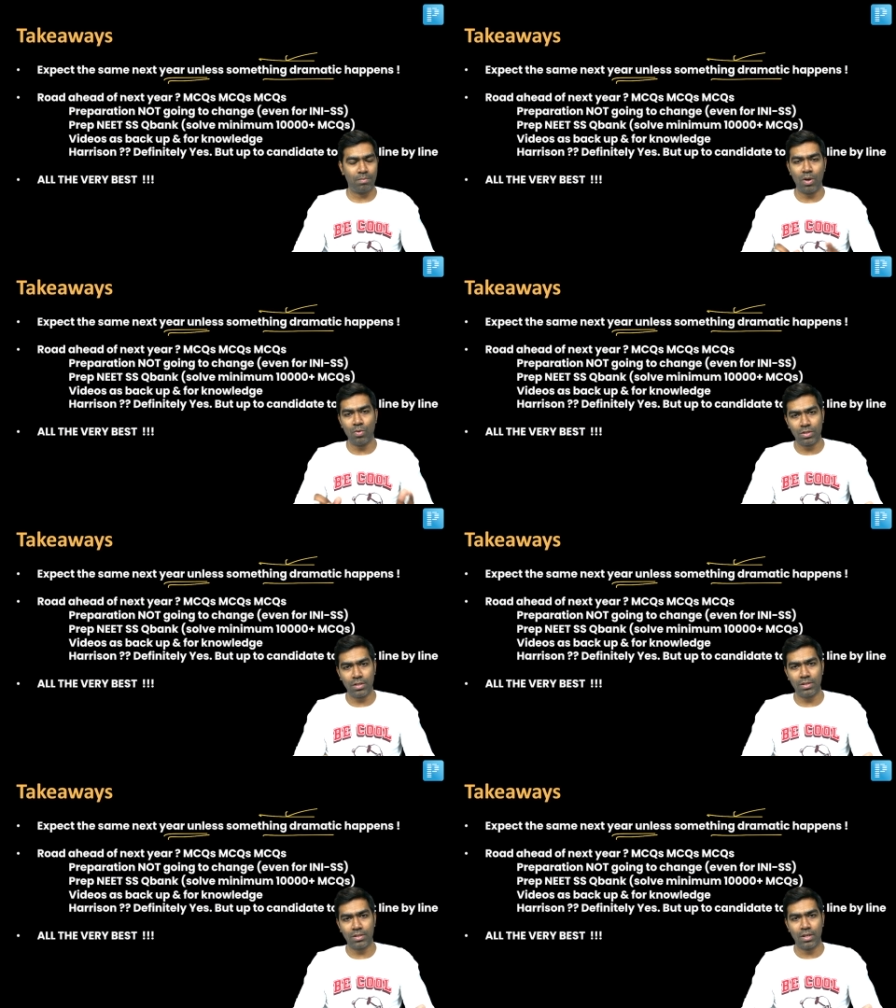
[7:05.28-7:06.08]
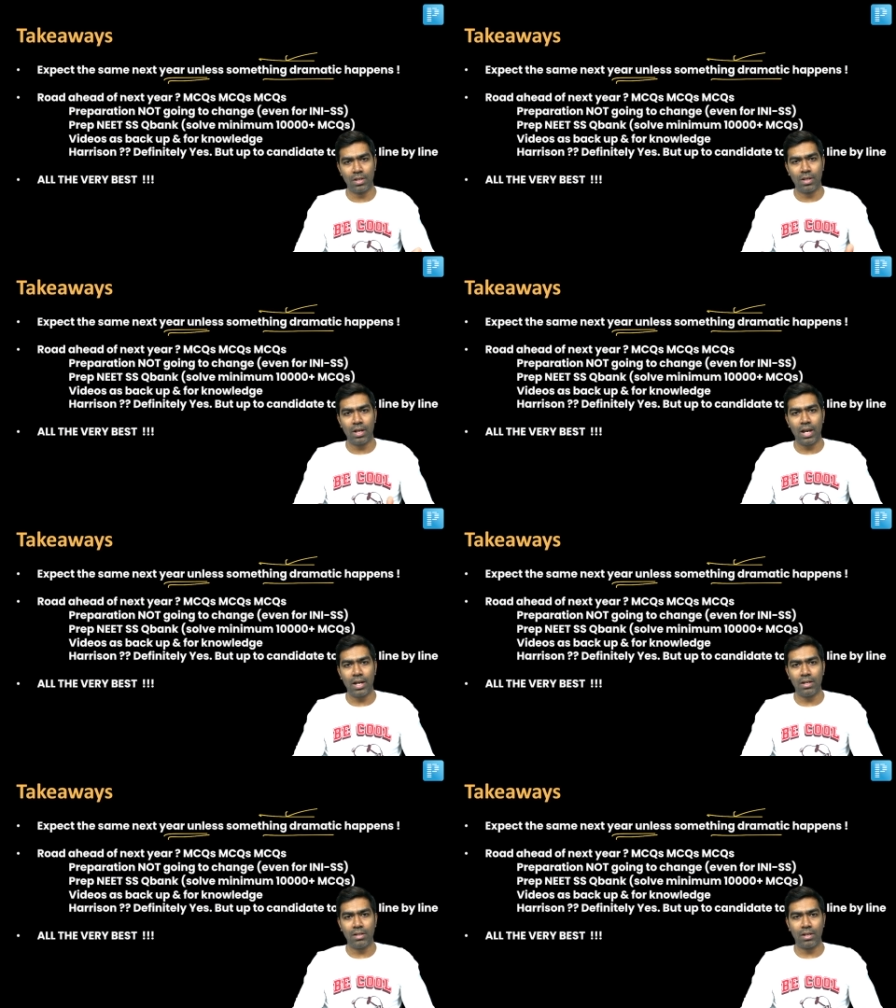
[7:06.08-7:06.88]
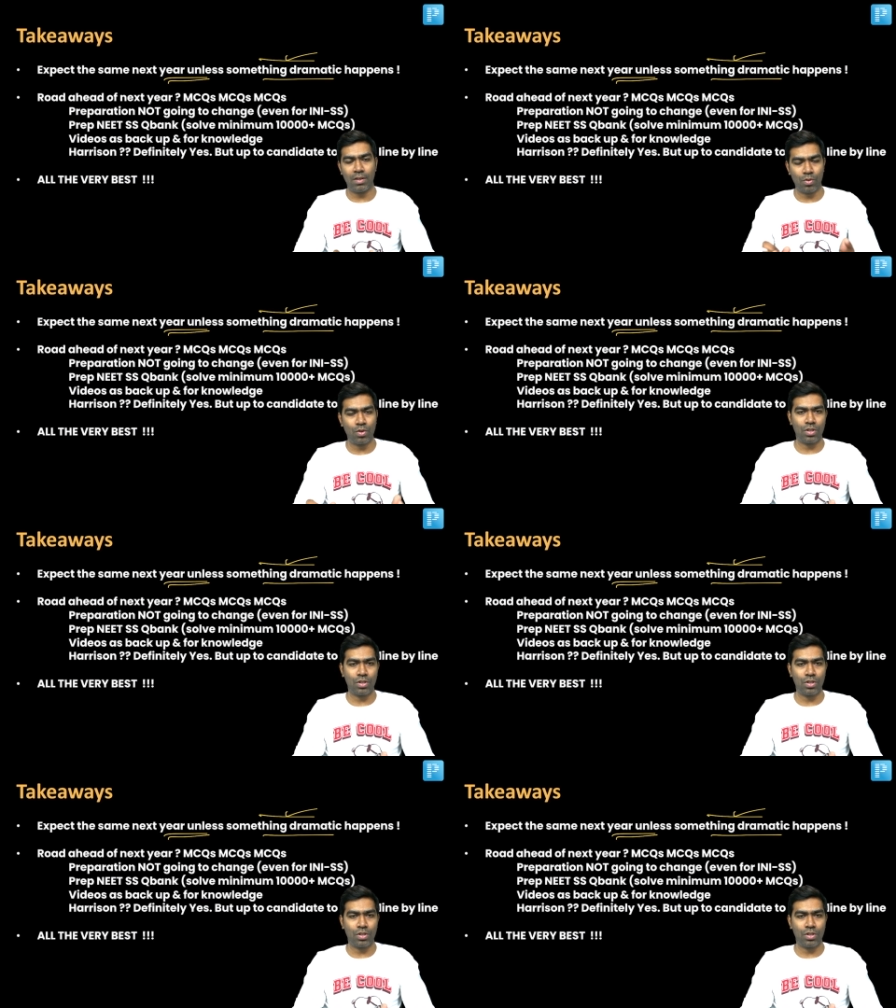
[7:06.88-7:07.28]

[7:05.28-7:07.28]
bouncers, and of course,